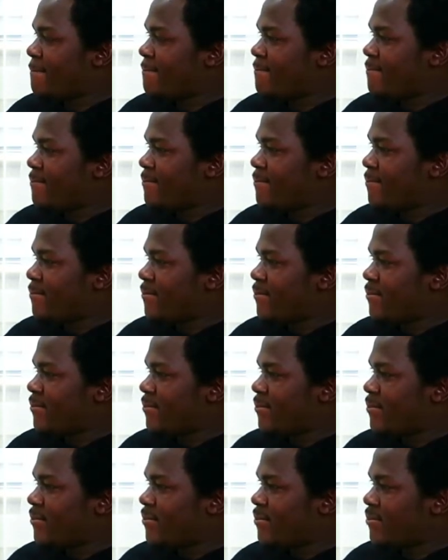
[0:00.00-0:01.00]

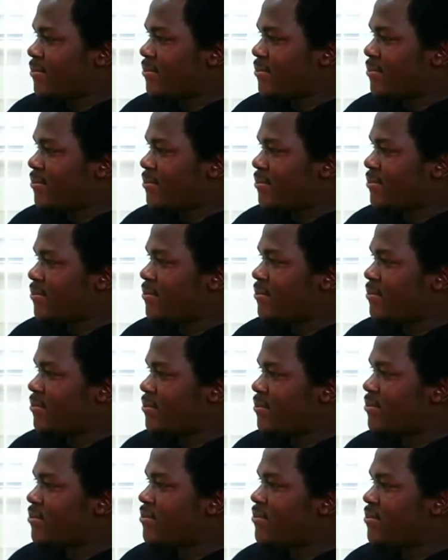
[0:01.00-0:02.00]

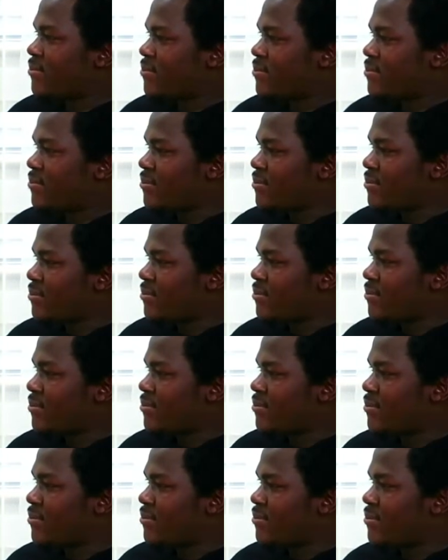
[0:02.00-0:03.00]

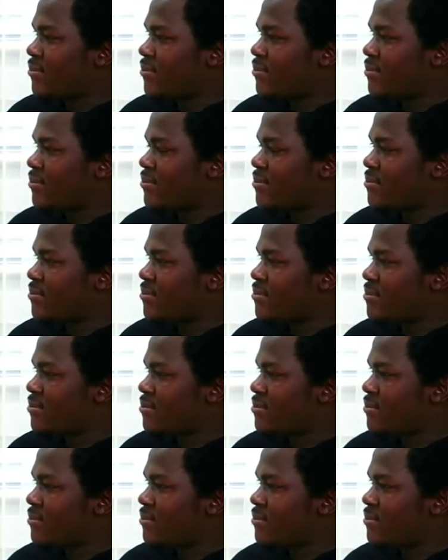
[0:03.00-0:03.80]
The person shown says nothing.